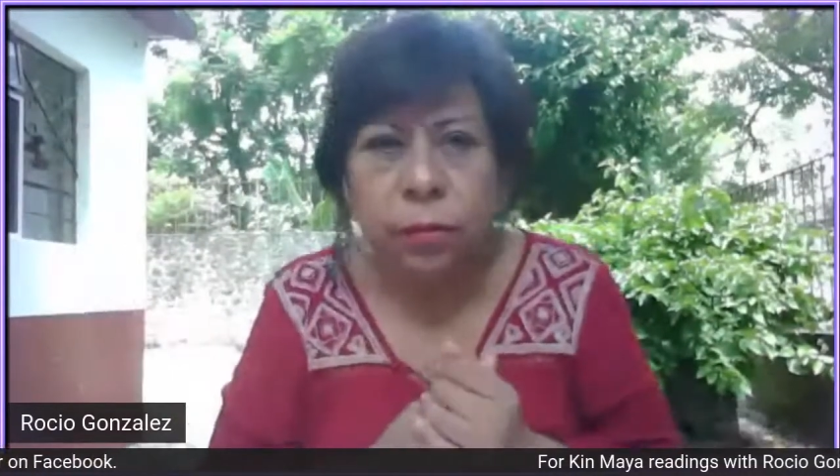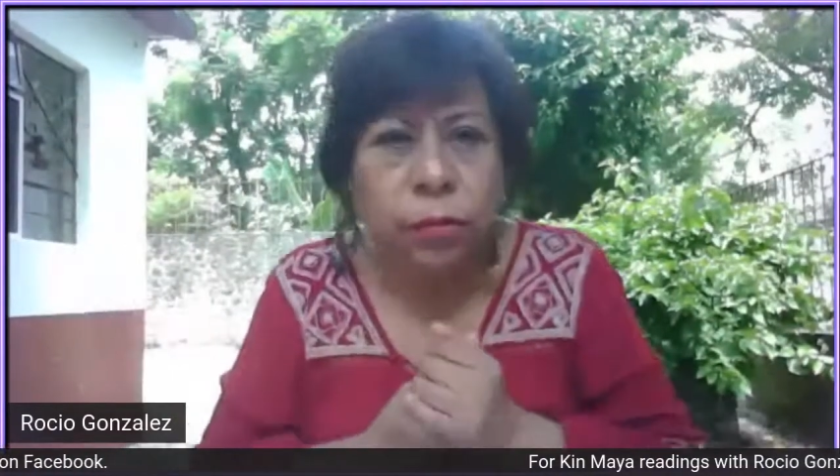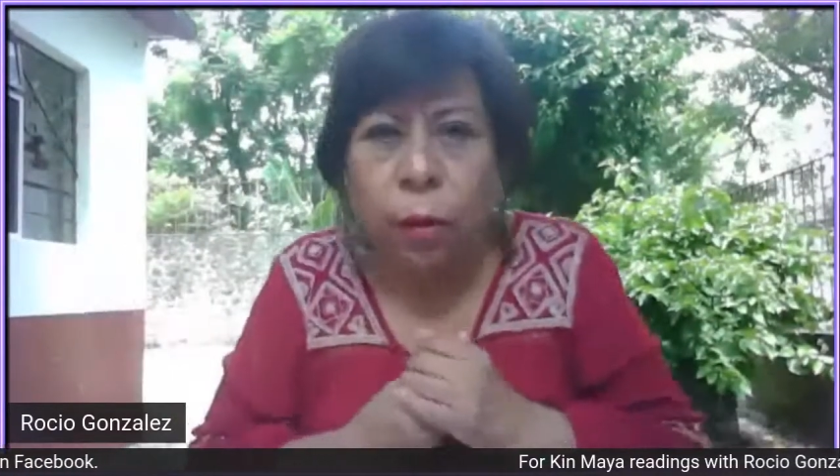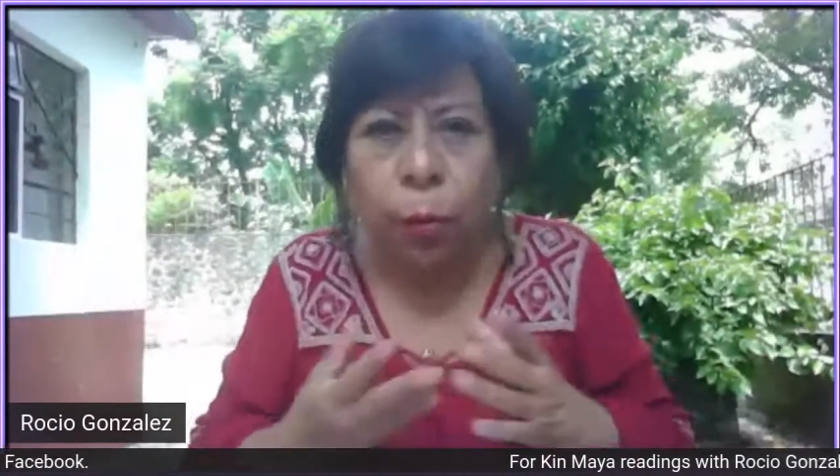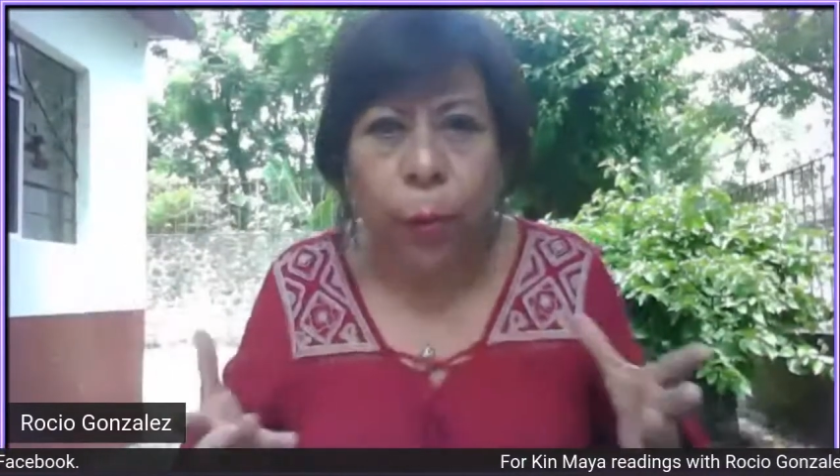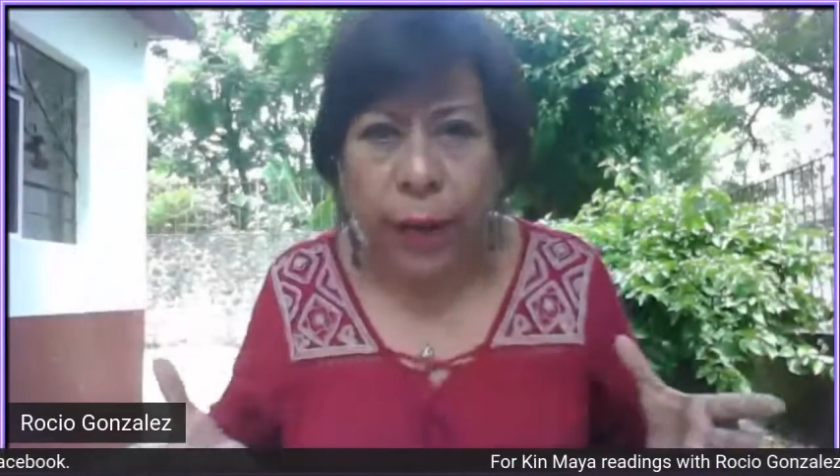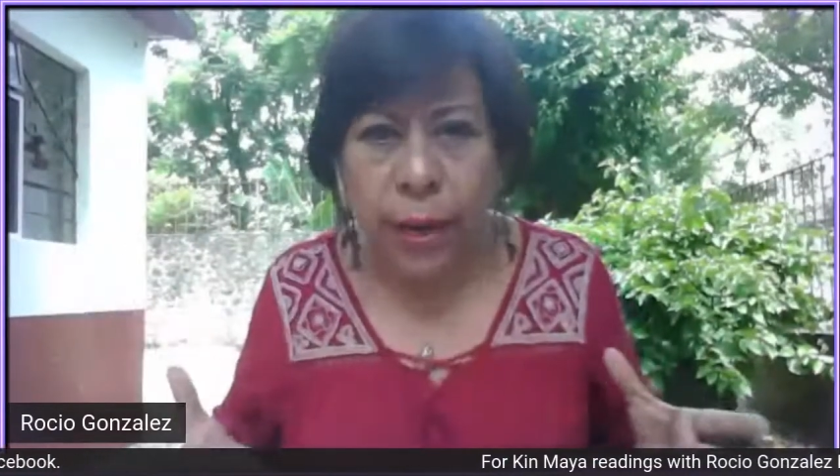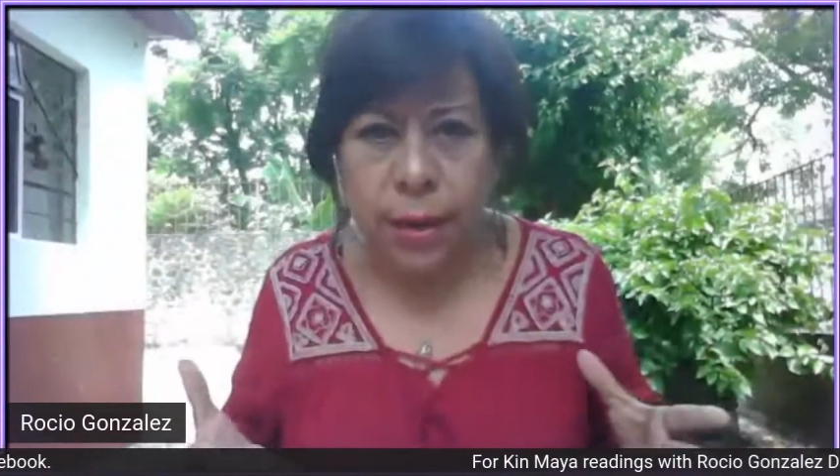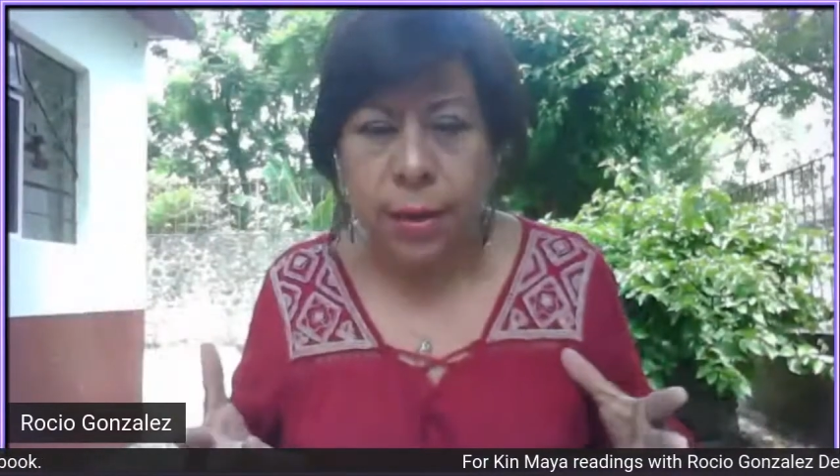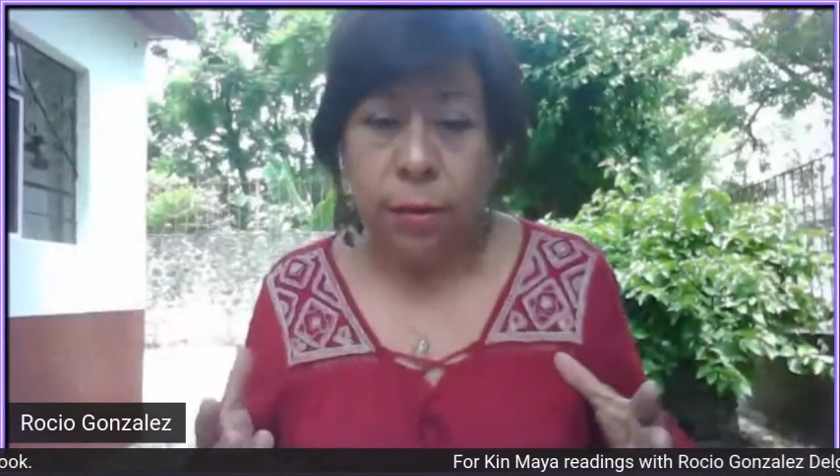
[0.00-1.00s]
some
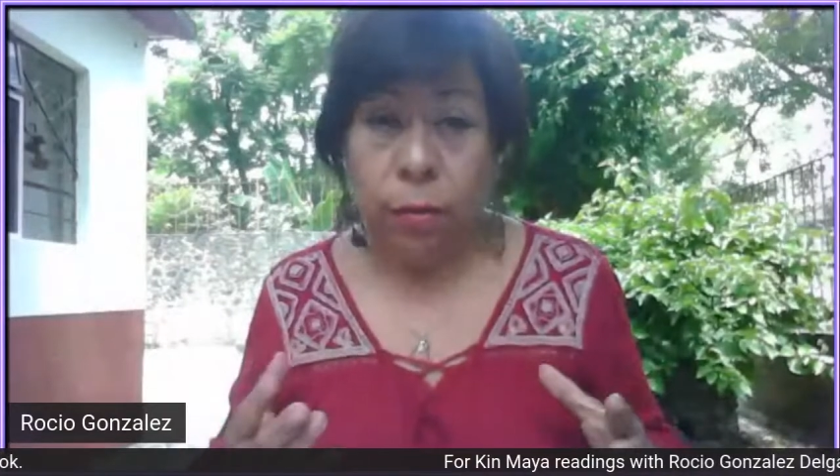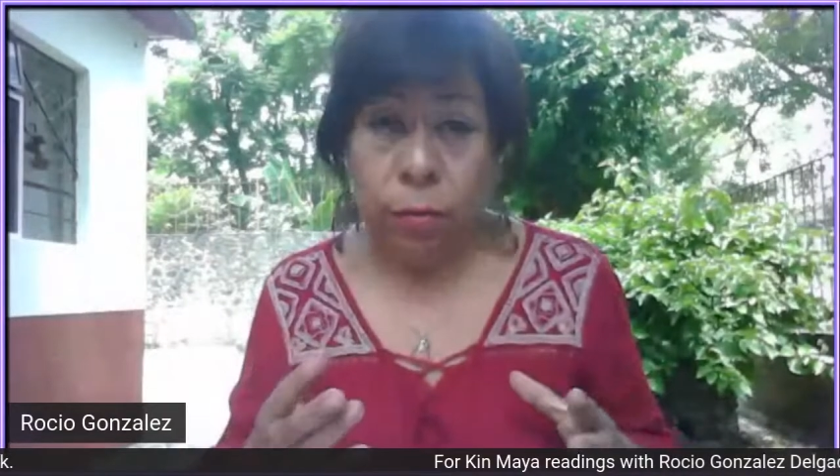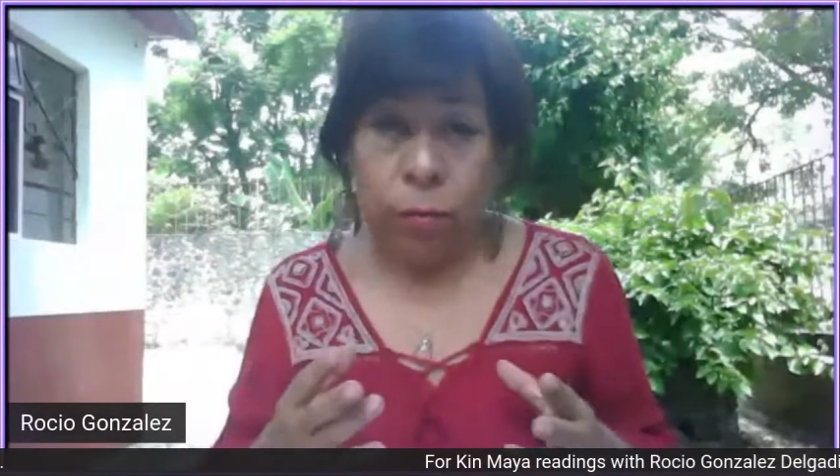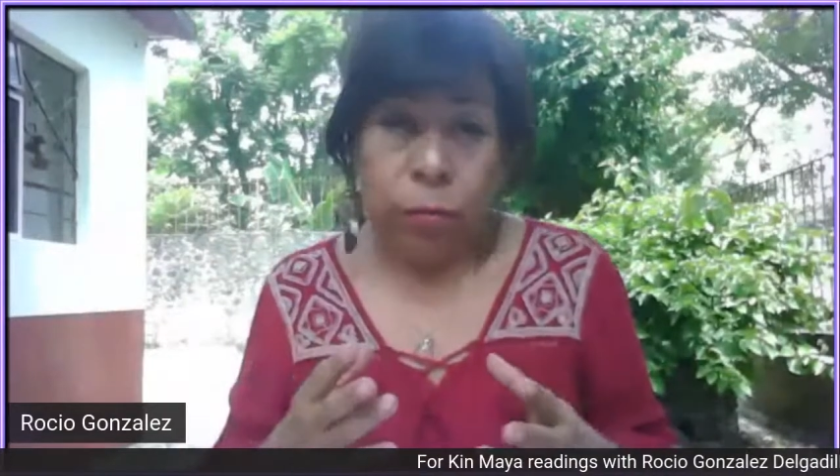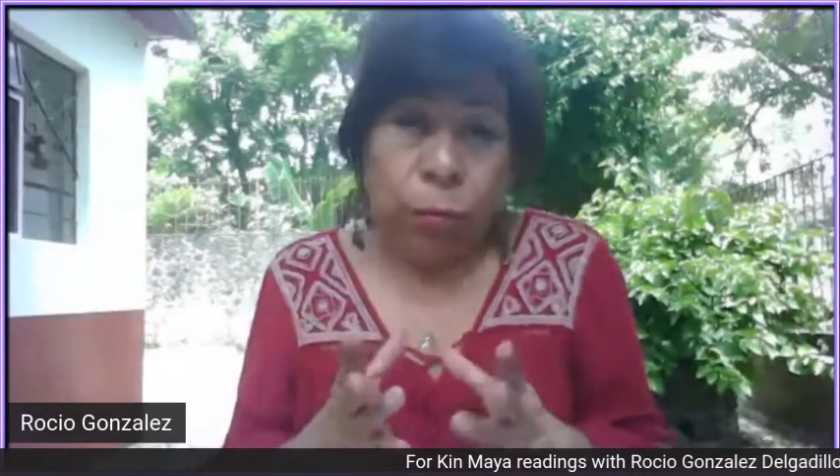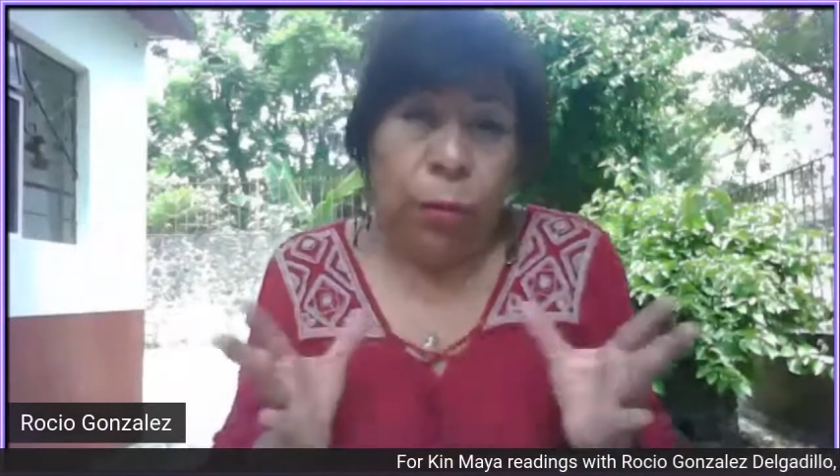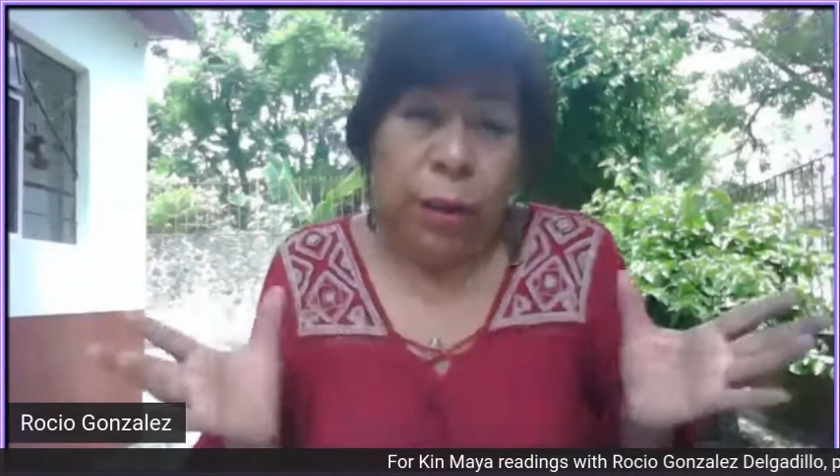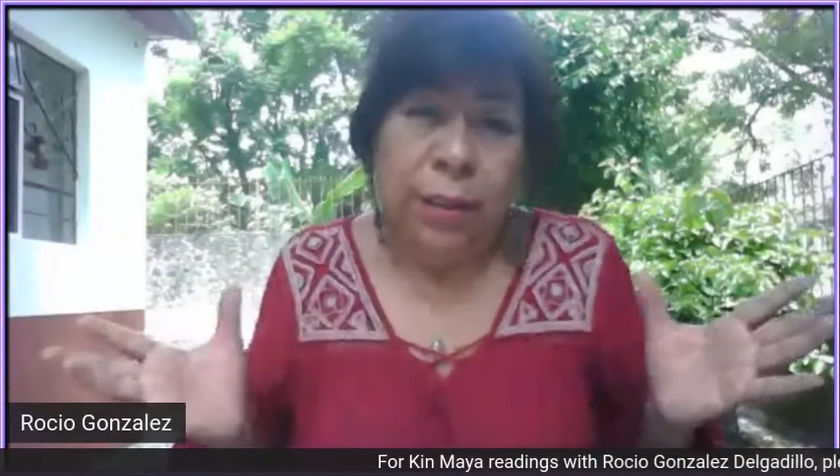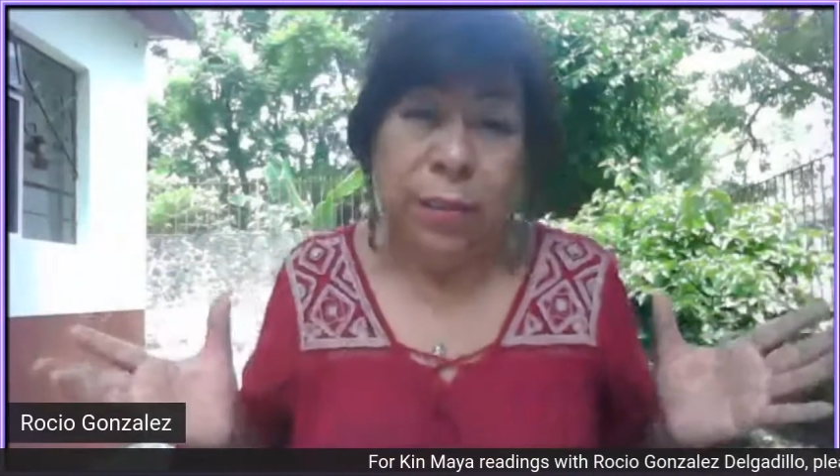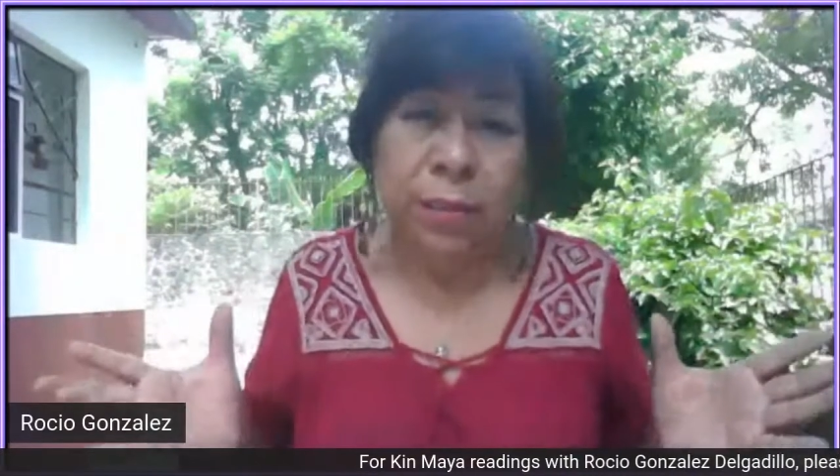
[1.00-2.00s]
way, to
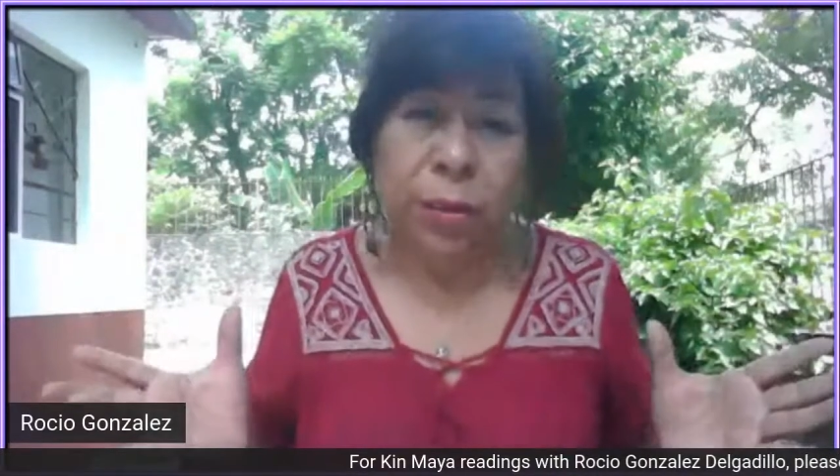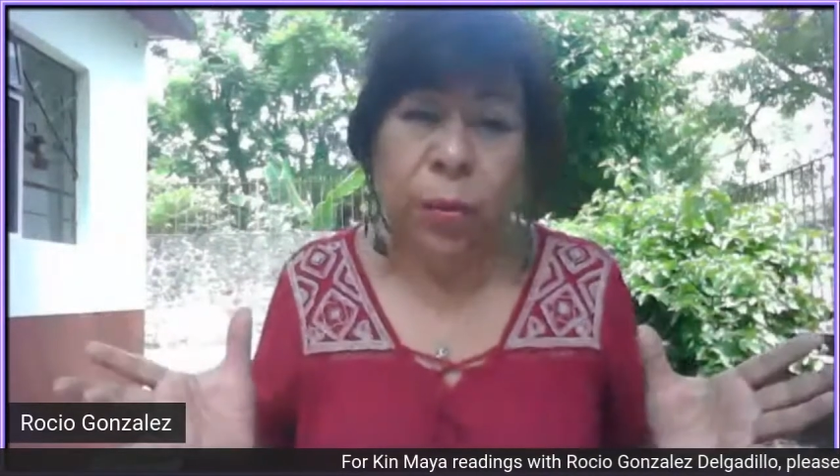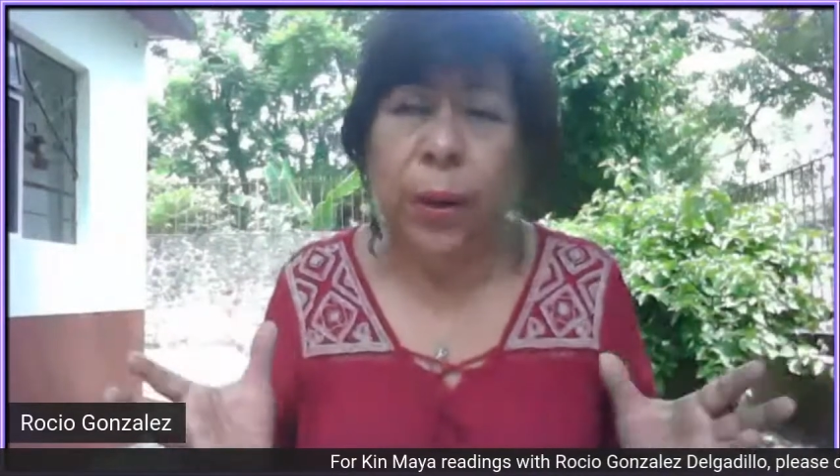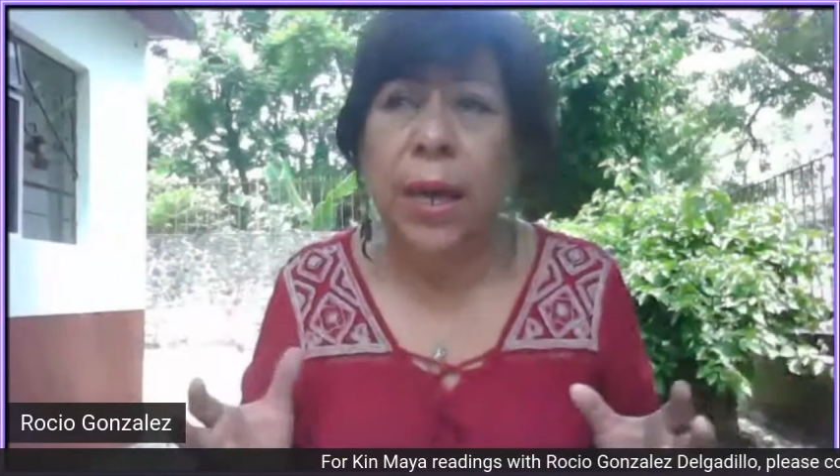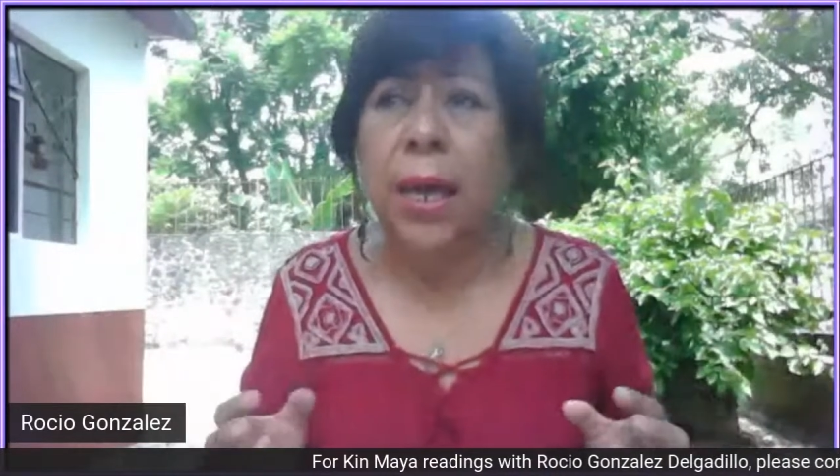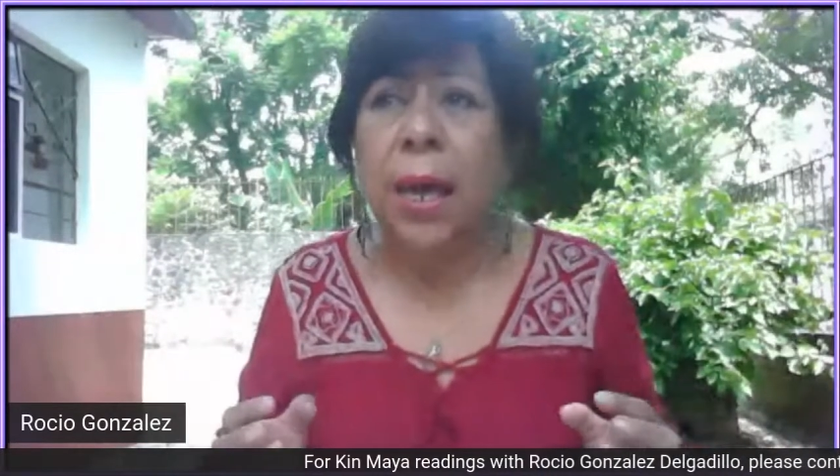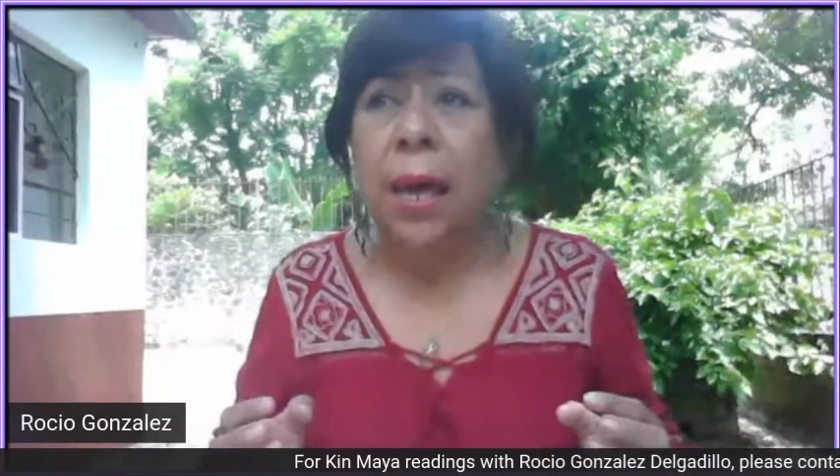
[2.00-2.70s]
call in some way,